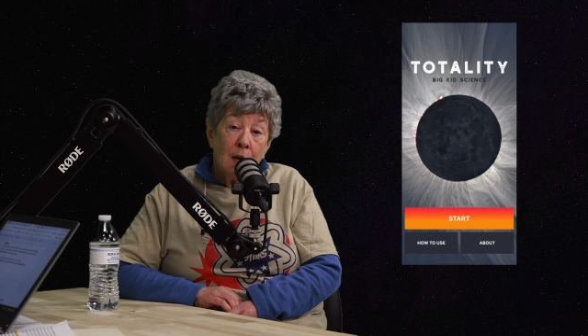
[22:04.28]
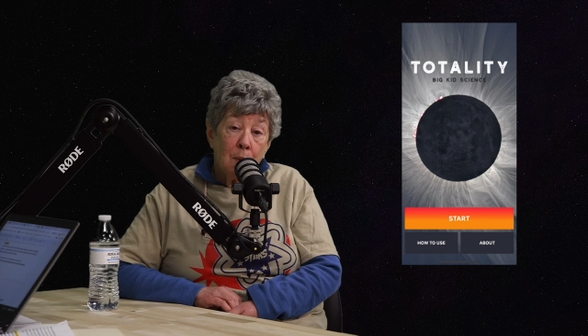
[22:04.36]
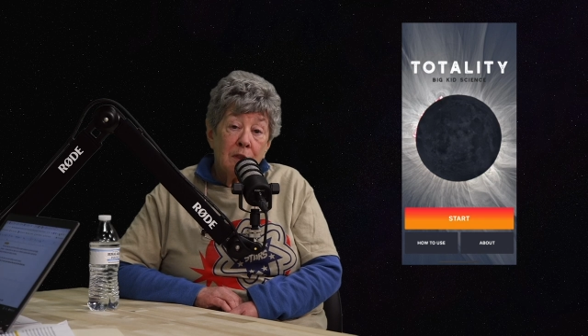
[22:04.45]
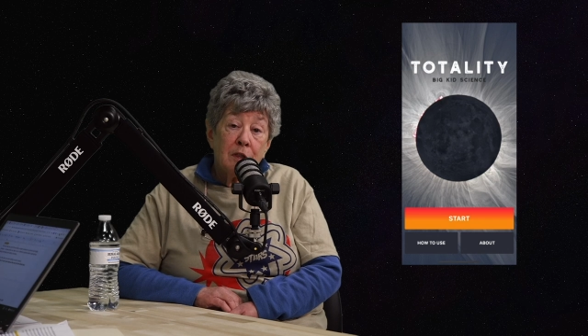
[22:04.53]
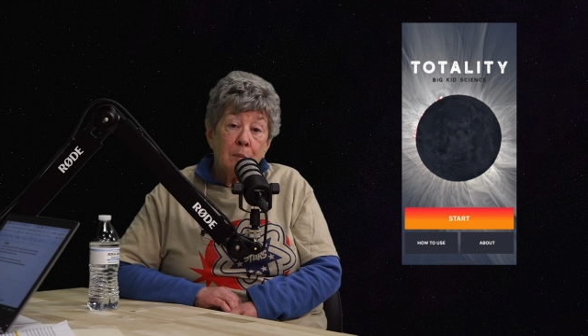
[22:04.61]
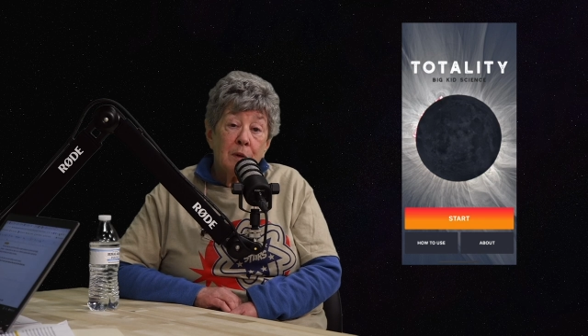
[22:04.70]
and
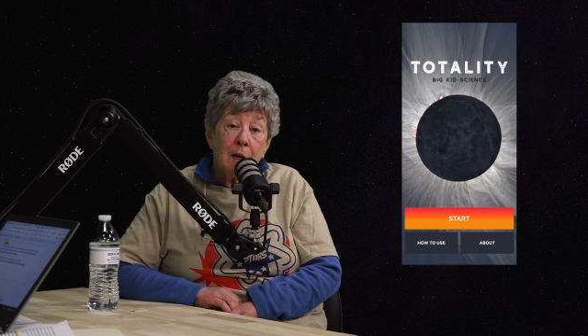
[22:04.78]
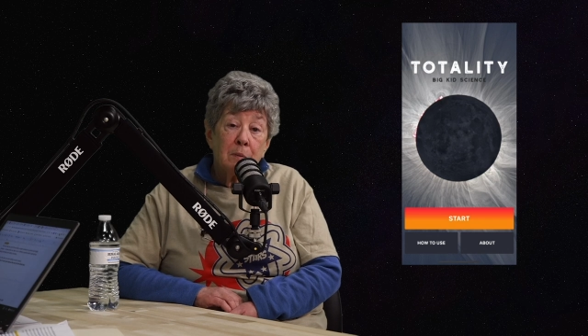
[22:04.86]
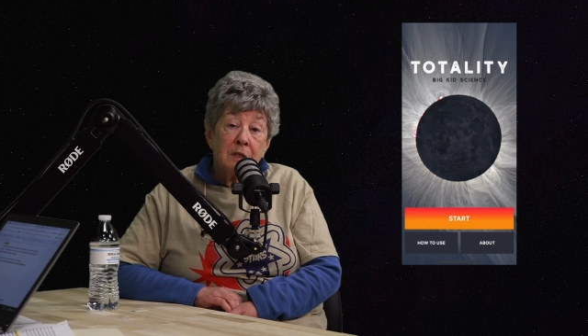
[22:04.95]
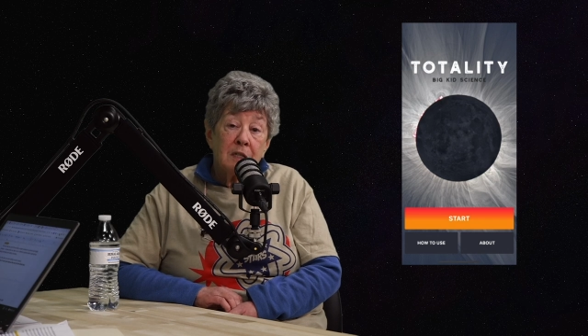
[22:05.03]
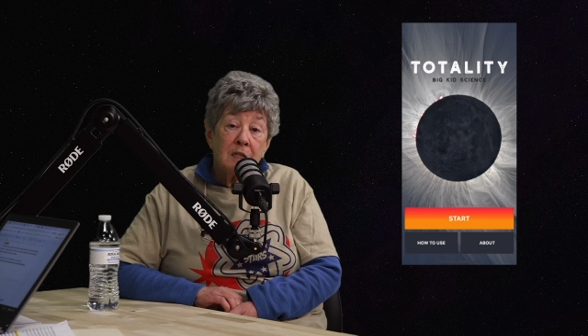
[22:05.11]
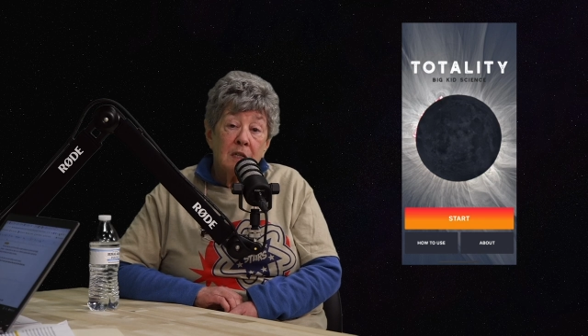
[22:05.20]
what they'll be
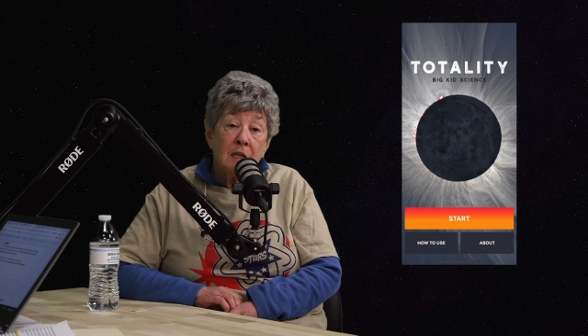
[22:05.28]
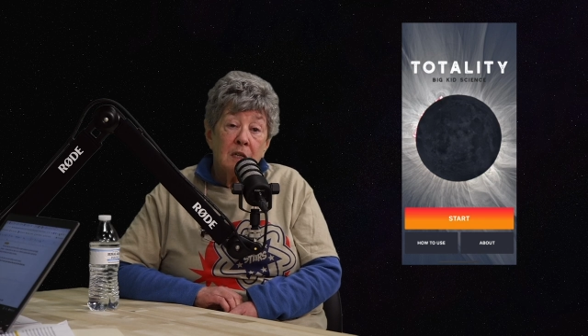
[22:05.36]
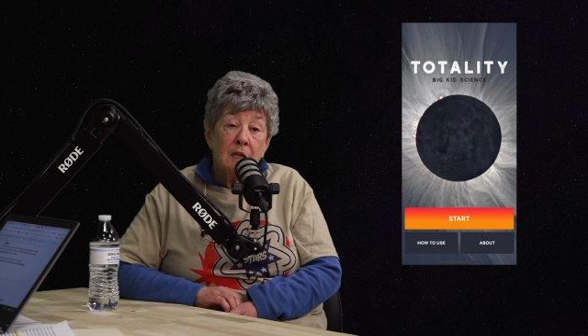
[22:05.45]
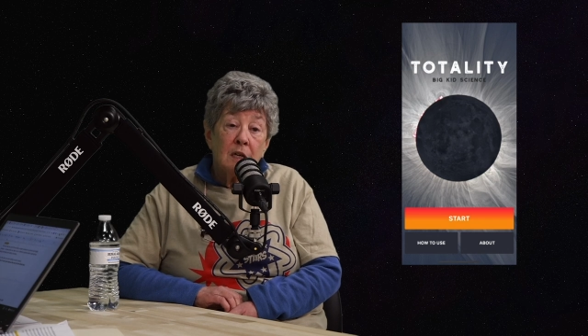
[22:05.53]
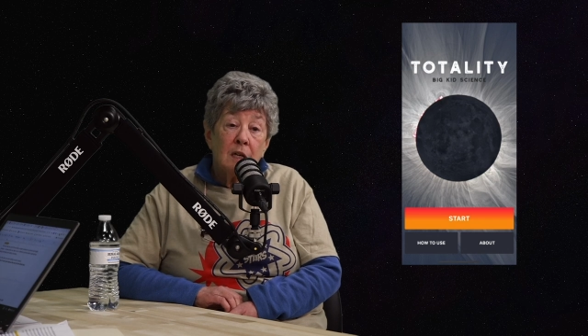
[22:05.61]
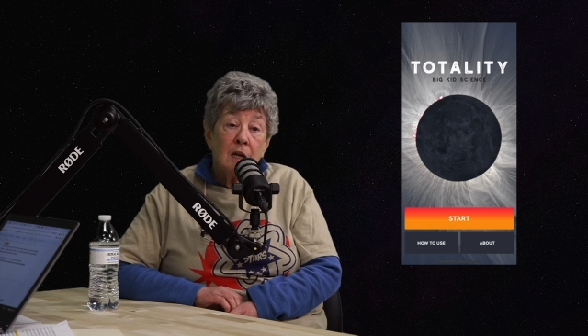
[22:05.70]
able to
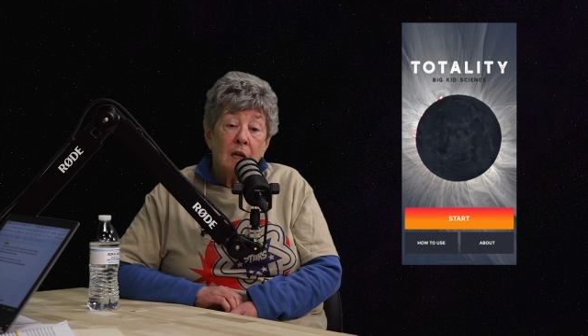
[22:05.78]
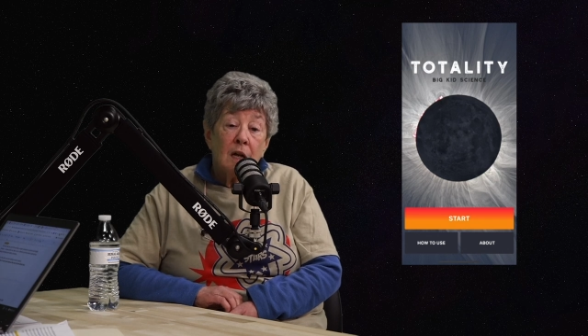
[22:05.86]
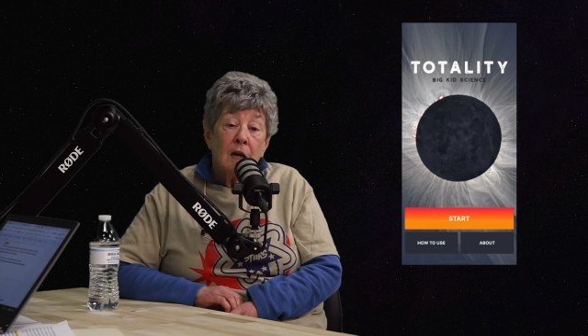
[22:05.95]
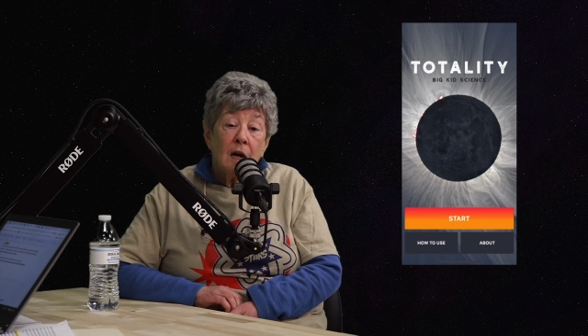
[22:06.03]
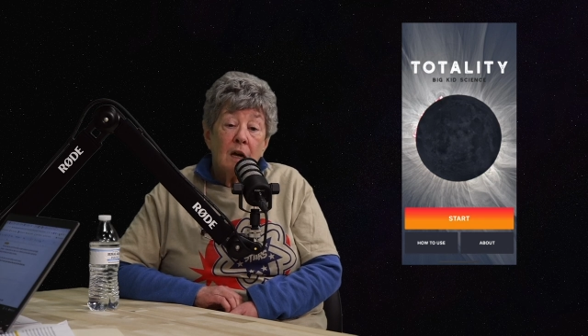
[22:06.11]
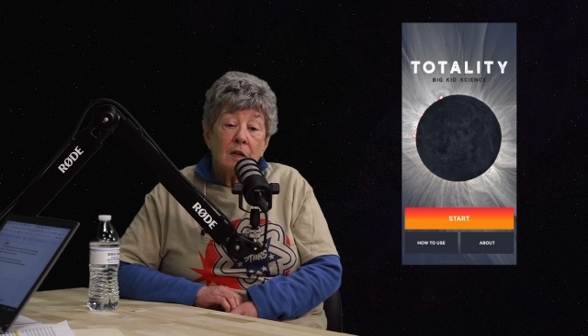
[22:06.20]
see.
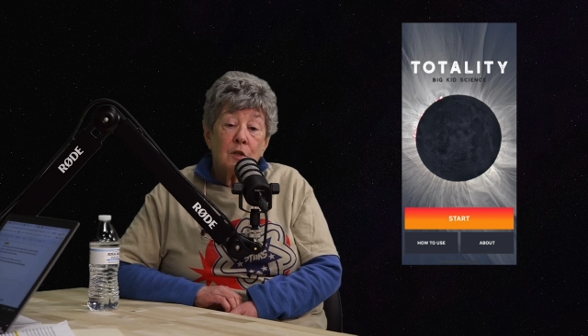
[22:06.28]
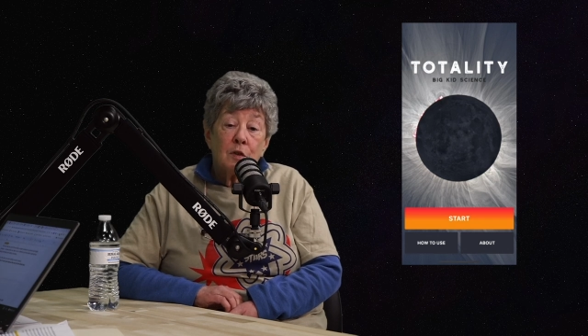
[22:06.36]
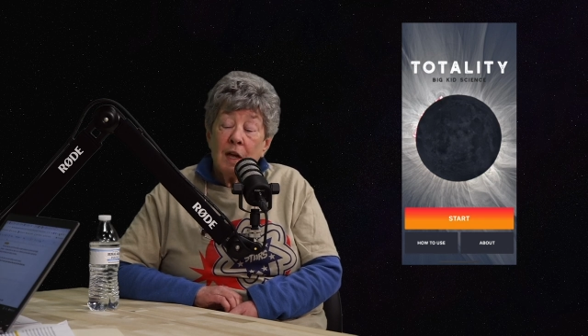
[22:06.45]
So